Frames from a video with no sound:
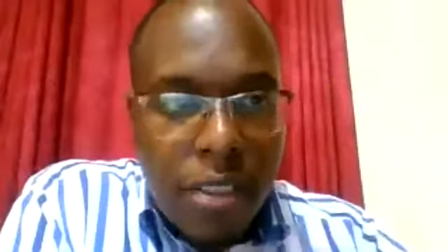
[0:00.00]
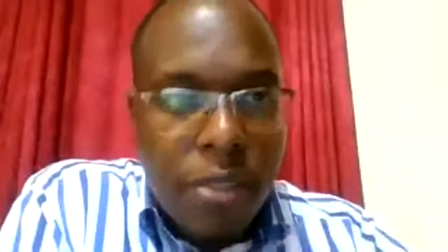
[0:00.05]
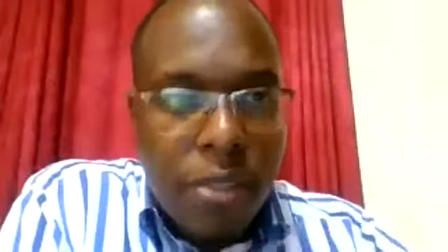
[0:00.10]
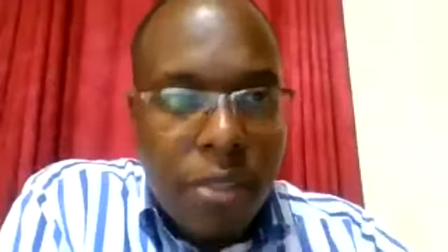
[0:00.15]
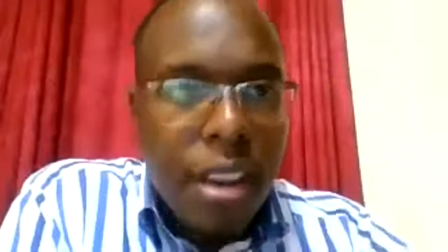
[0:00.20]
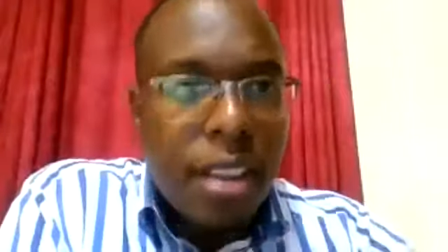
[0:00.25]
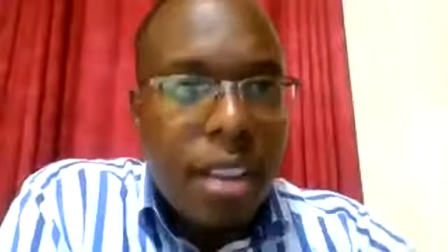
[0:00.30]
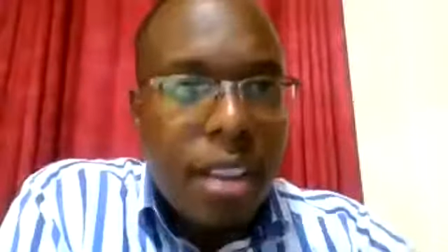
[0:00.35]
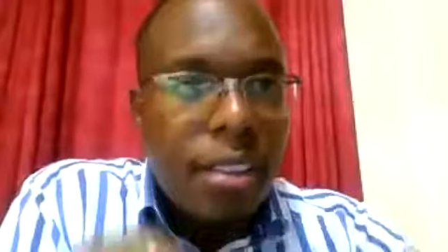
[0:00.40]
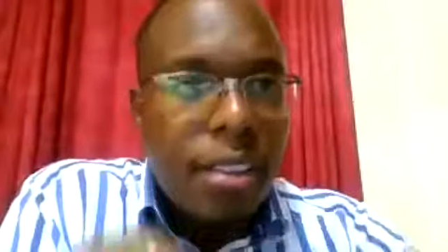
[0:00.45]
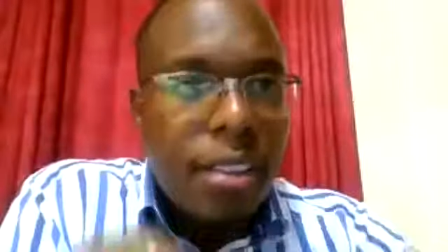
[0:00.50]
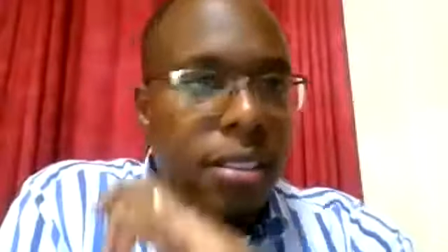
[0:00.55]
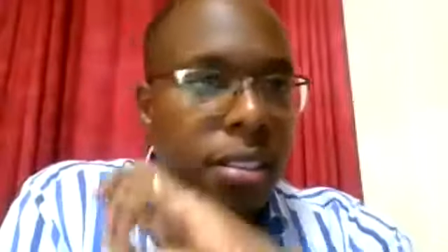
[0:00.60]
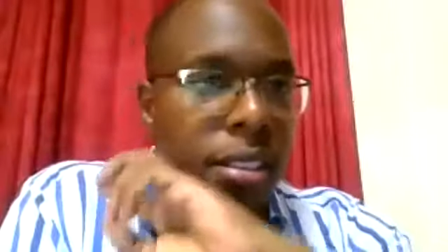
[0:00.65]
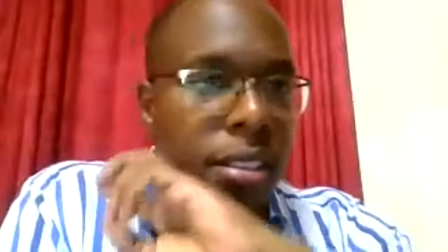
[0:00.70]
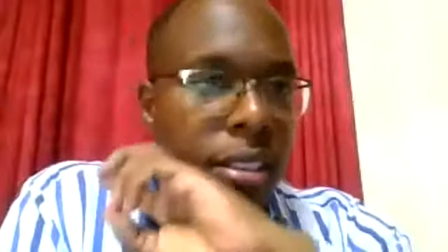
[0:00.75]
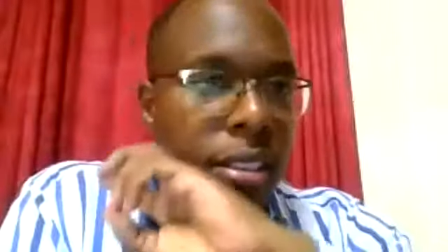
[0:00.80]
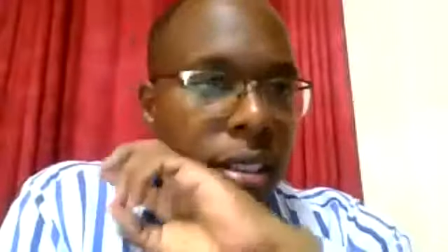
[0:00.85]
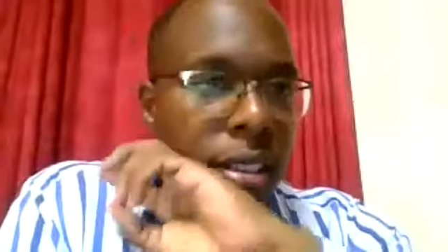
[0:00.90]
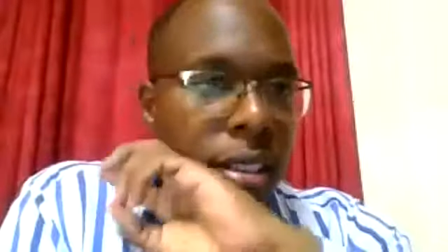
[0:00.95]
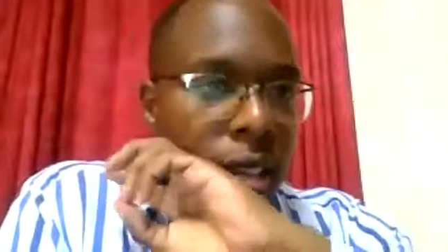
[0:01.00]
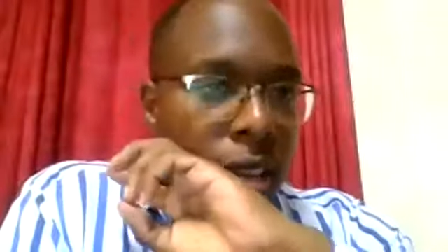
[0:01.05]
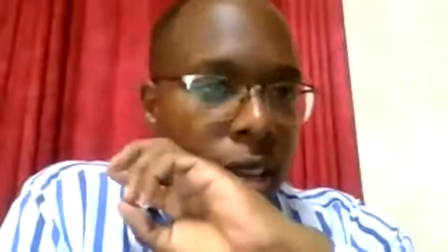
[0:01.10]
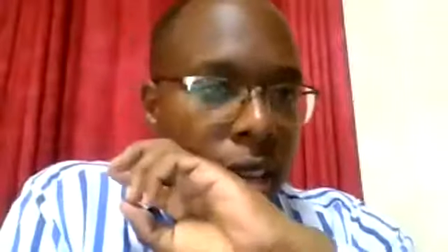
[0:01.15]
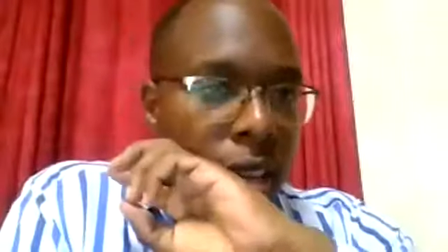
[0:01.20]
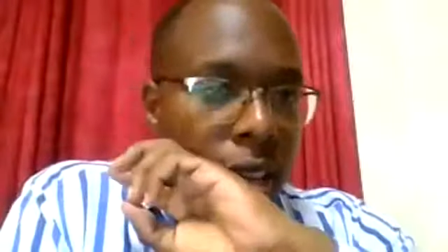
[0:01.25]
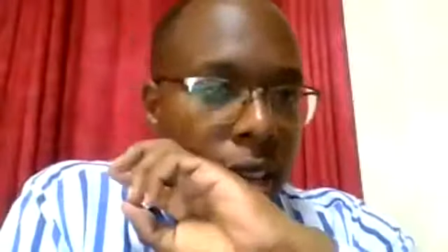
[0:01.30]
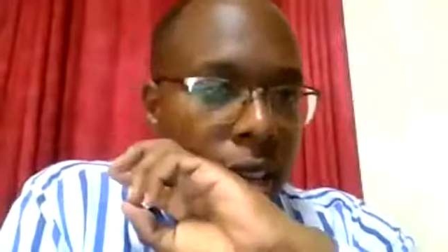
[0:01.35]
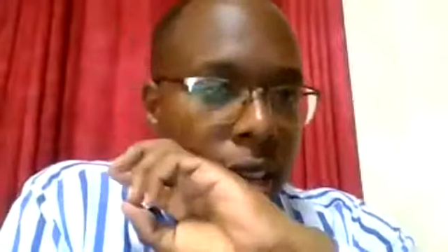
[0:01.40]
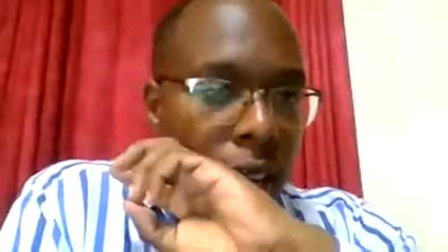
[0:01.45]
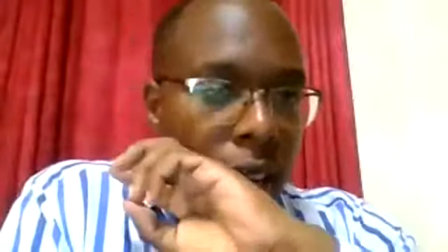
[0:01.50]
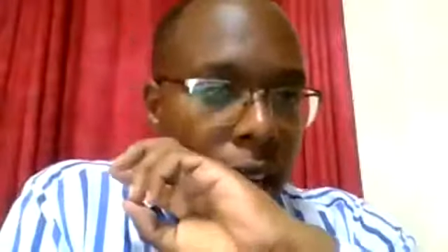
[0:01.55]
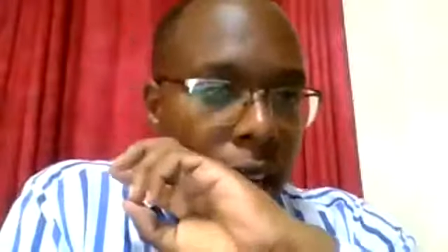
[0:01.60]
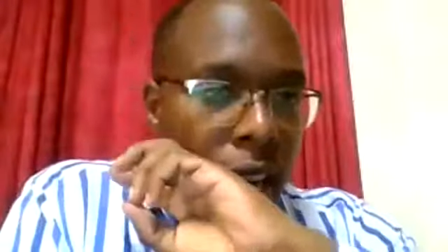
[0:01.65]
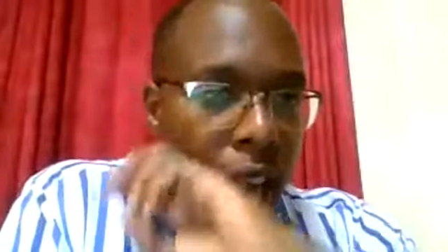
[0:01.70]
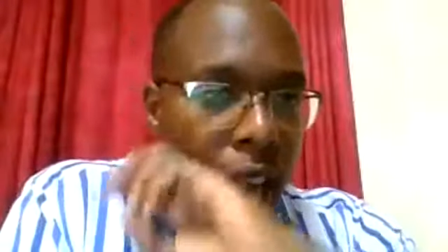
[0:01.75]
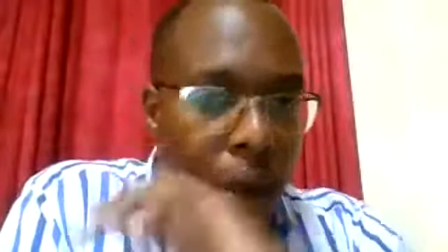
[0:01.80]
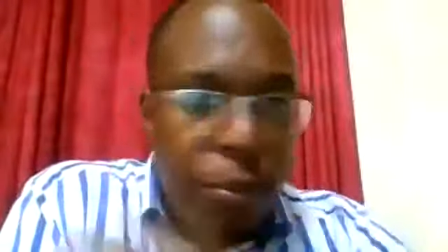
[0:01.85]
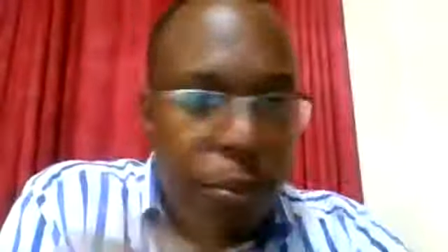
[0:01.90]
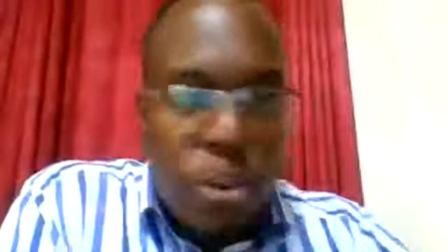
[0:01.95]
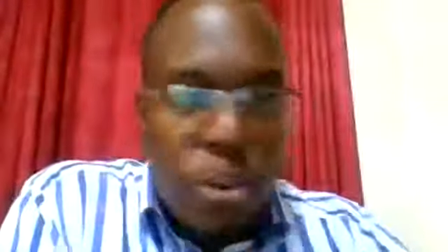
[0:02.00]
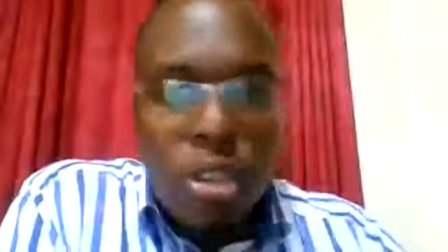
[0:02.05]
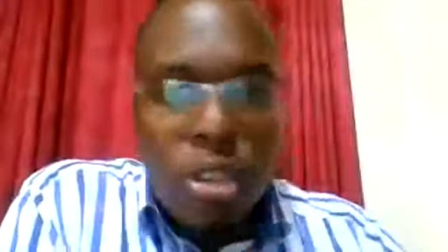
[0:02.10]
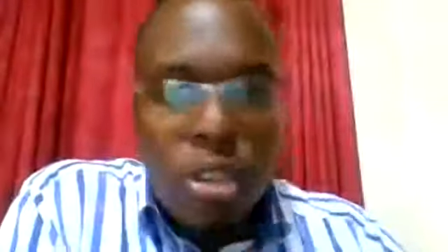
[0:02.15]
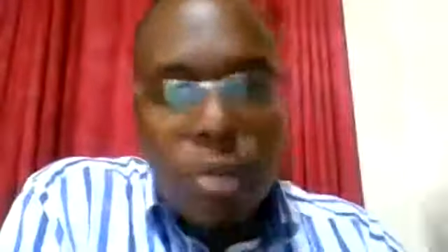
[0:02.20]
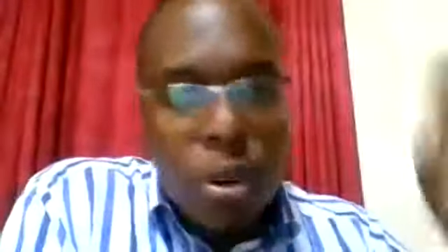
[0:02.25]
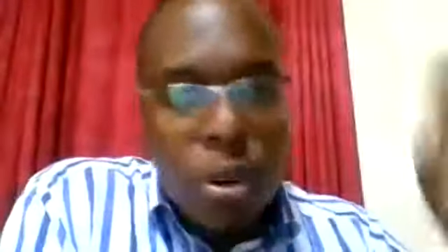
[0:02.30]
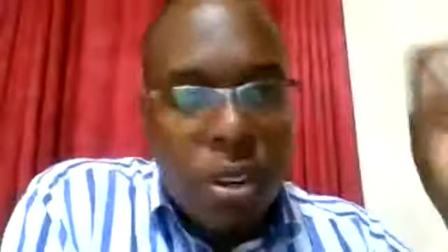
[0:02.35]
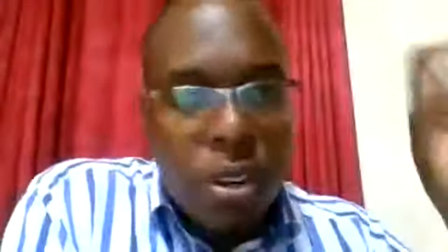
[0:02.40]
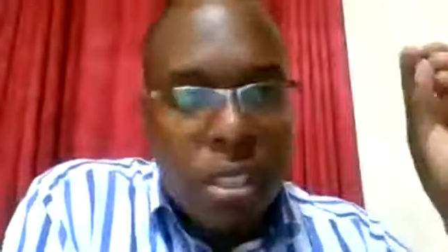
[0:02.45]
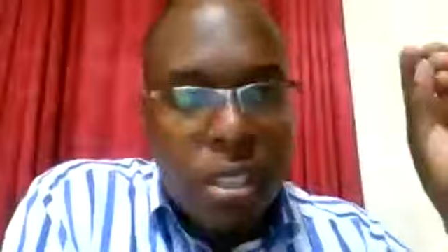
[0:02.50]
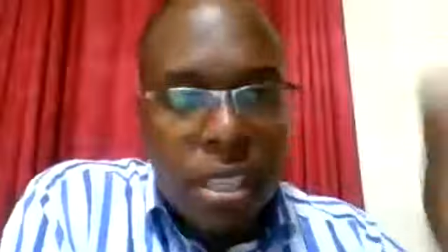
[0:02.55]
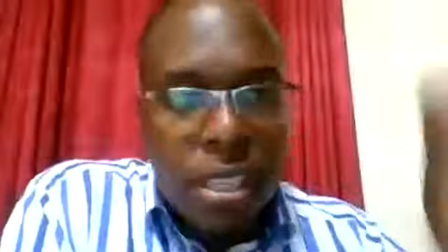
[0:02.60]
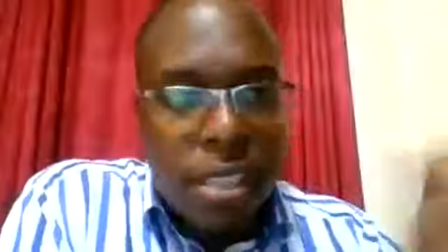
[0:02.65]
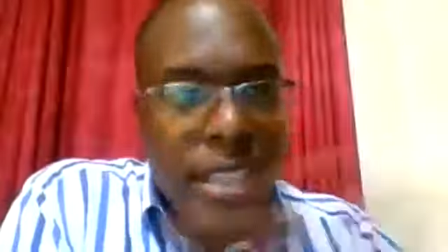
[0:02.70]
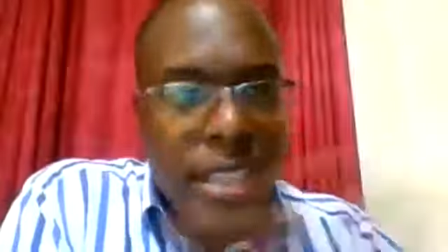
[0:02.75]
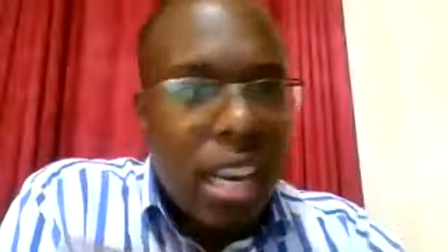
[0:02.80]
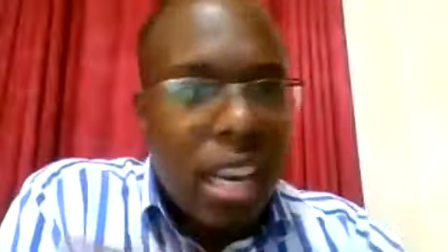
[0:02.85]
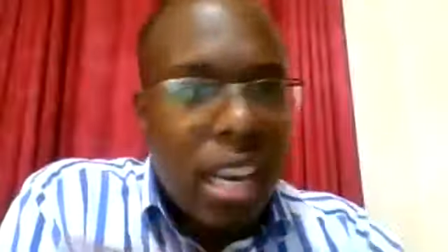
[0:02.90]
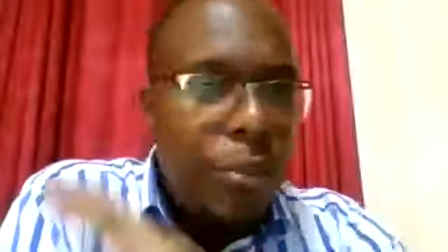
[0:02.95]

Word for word: uh, guardrails, gabion boxes,